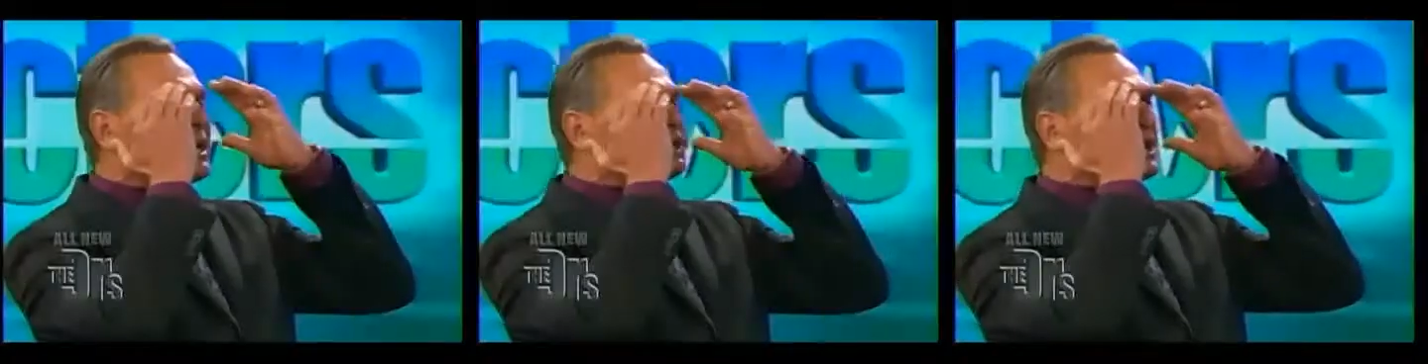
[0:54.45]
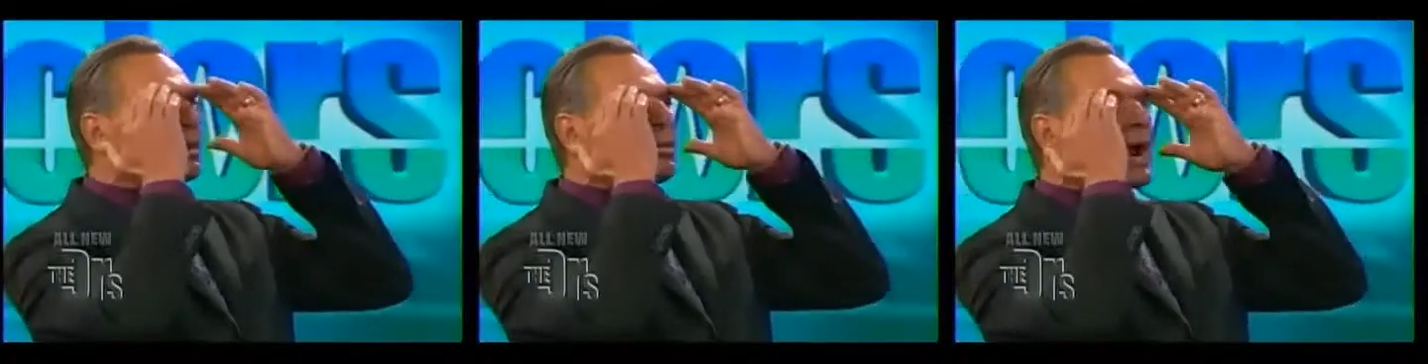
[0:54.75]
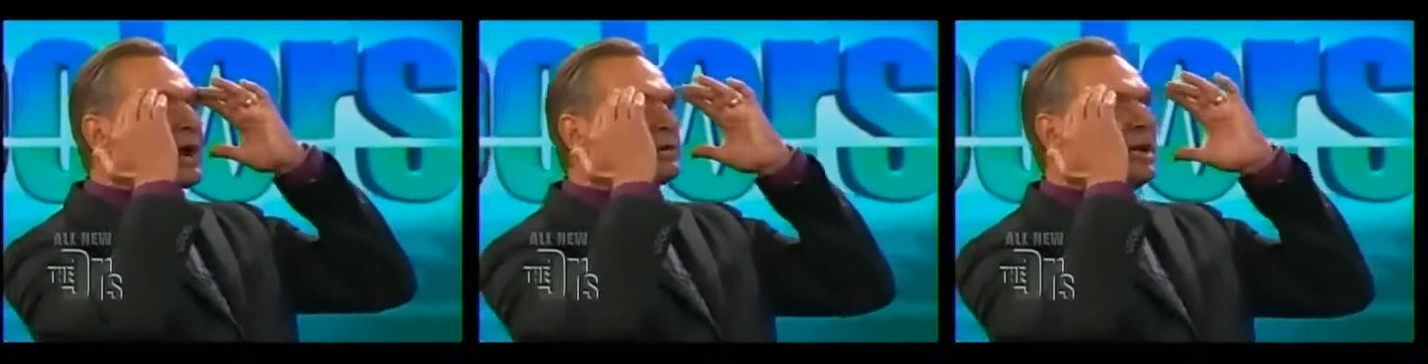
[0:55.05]
aging
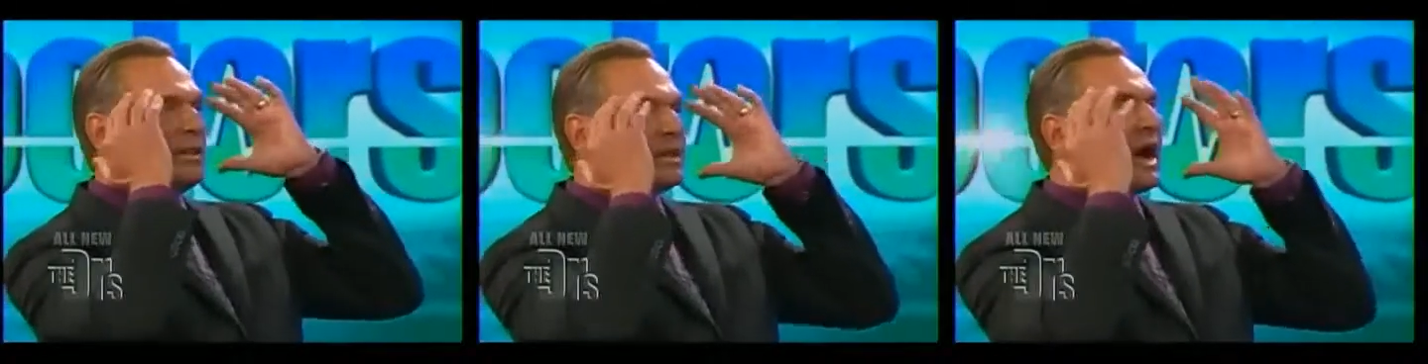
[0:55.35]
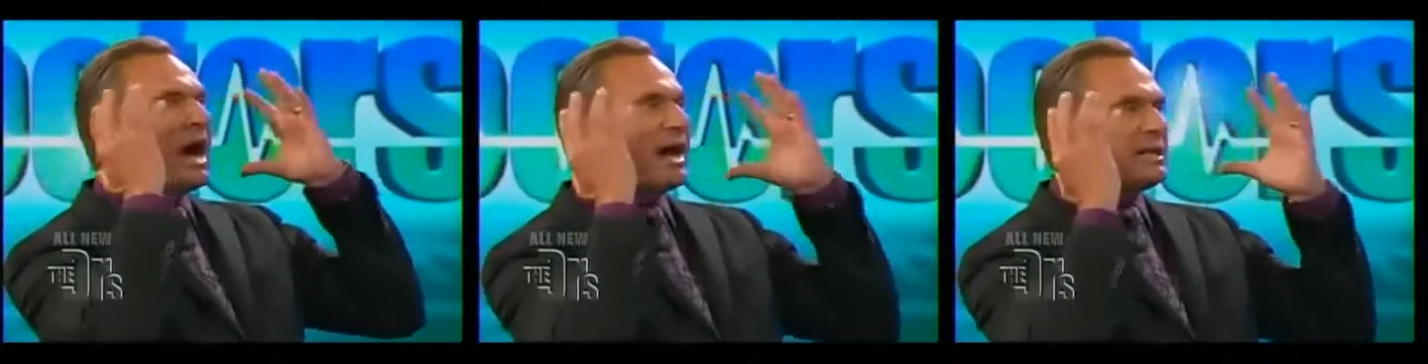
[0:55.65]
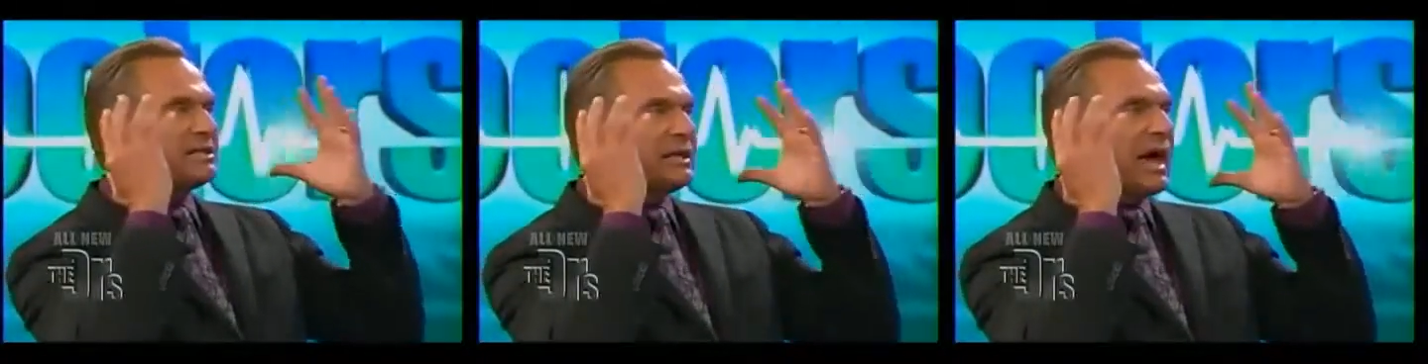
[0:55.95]
around the
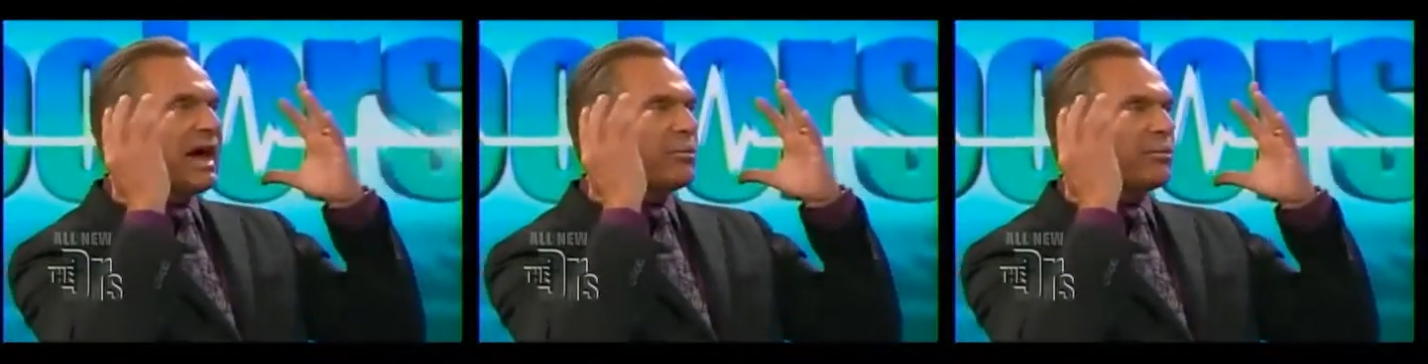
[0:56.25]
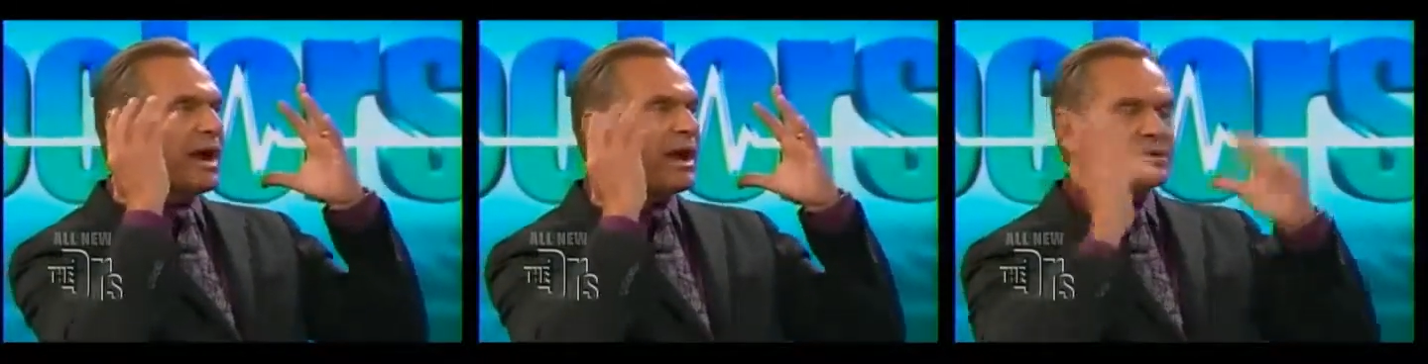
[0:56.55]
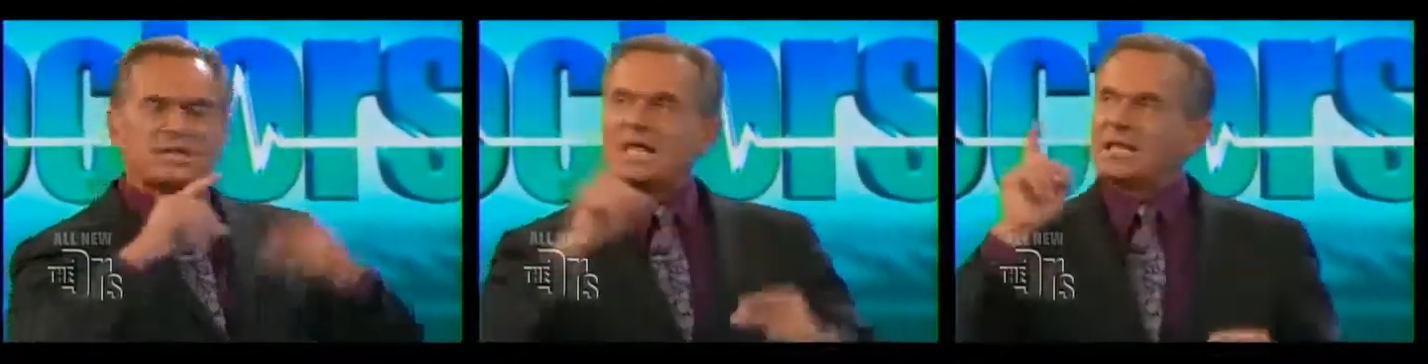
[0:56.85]
eyes and
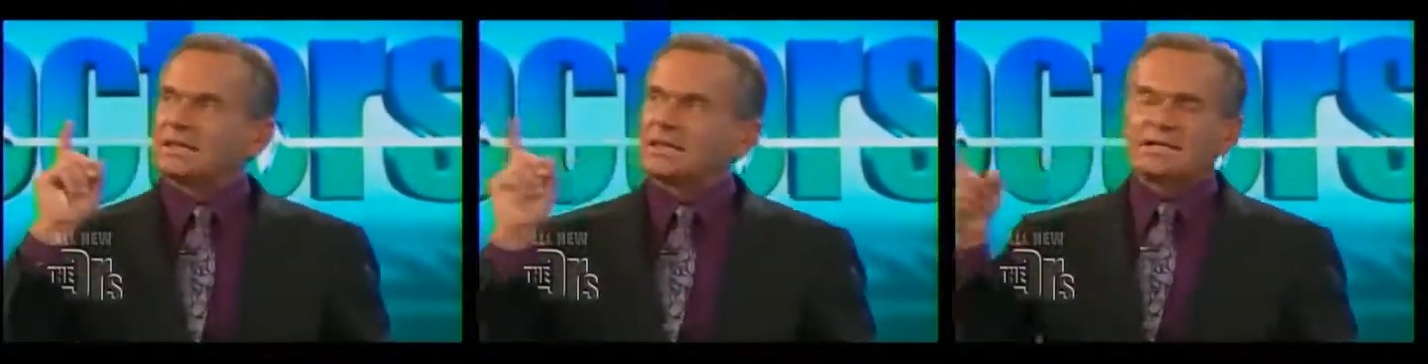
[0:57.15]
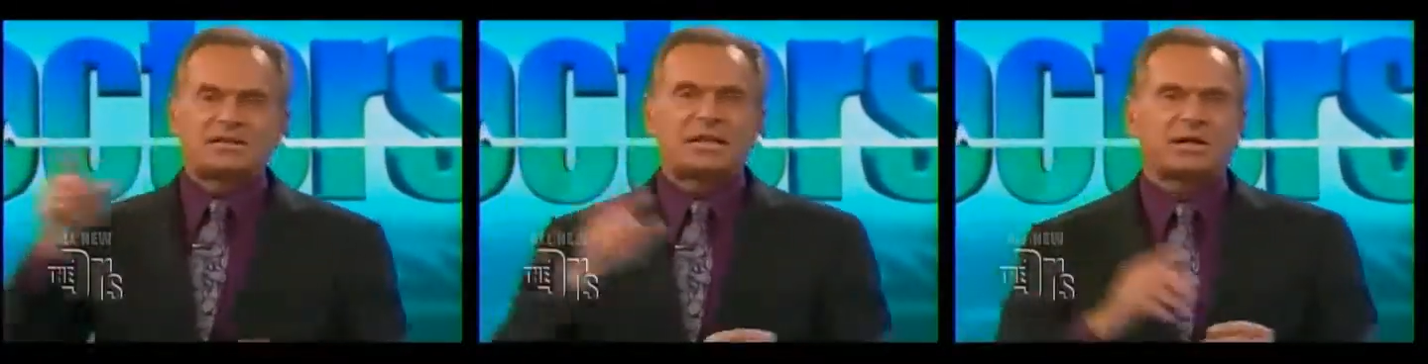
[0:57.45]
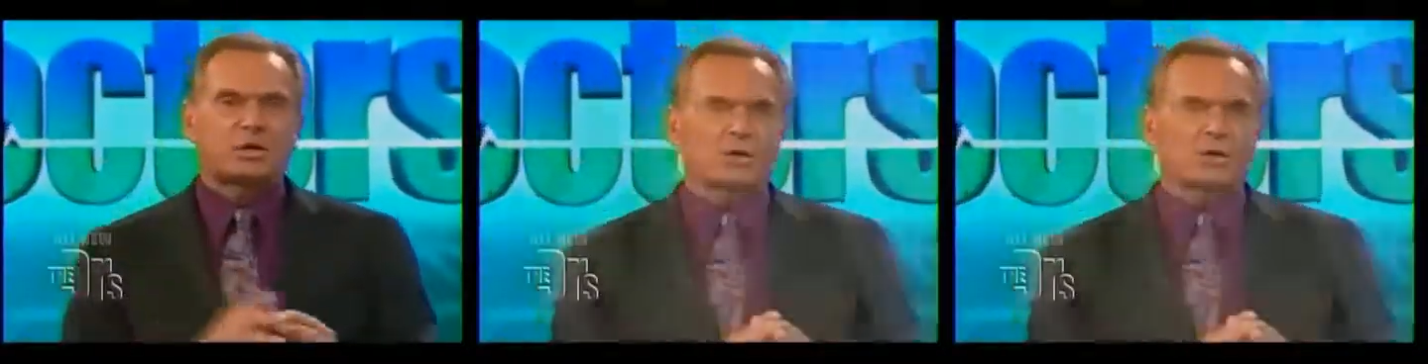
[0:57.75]
eyebrows. Let's take